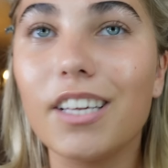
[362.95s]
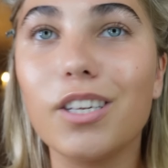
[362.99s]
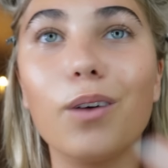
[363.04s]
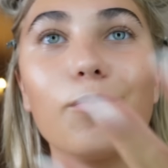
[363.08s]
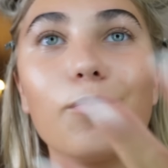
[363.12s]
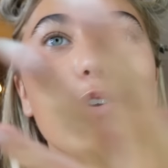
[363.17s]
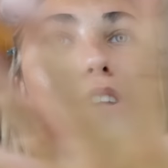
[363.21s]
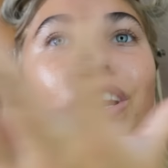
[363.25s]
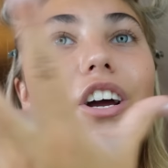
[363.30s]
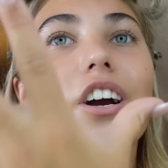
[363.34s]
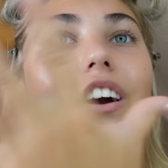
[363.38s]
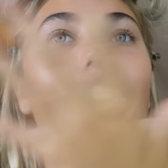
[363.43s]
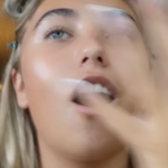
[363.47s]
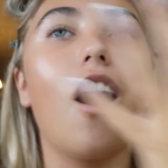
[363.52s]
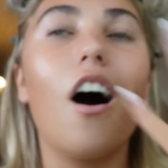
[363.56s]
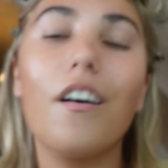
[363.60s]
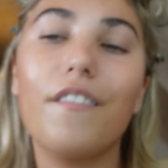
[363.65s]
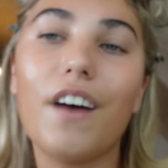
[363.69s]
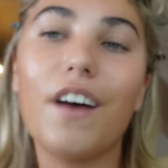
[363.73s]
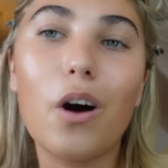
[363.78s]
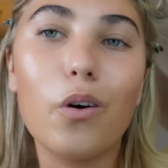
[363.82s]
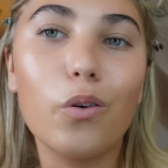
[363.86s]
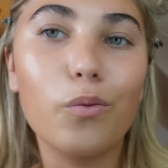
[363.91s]
so I'm gonna
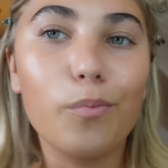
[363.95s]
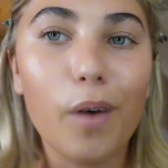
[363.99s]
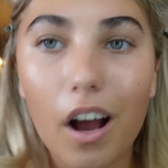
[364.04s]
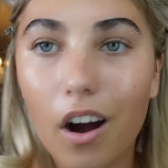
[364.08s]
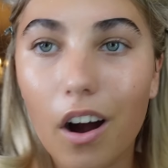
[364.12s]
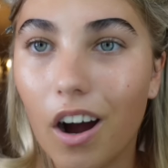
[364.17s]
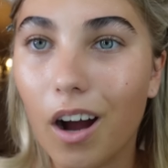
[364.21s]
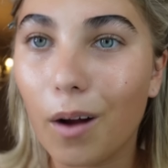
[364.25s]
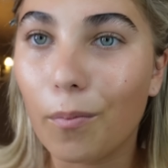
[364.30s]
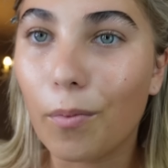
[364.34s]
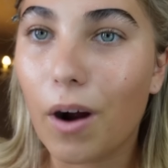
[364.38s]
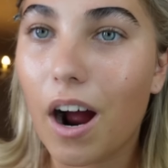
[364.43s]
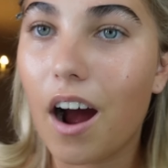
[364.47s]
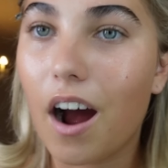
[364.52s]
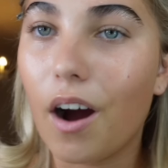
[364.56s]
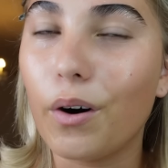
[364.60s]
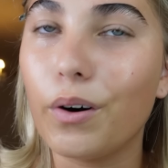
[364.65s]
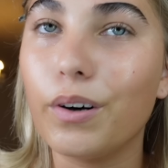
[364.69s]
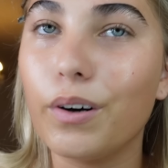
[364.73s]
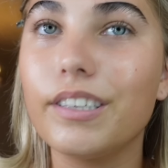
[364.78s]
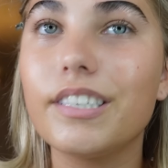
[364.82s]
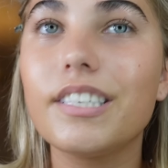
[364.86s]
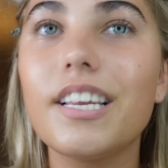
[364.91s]
carve out all my
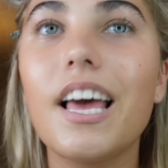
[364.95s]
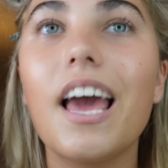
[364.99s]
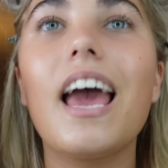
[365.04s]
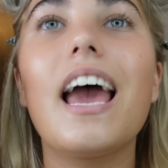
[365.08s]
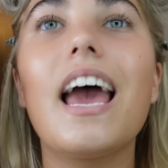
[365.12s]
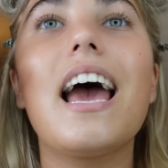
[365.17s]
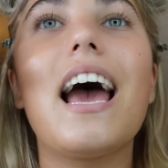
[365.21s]
eyebrows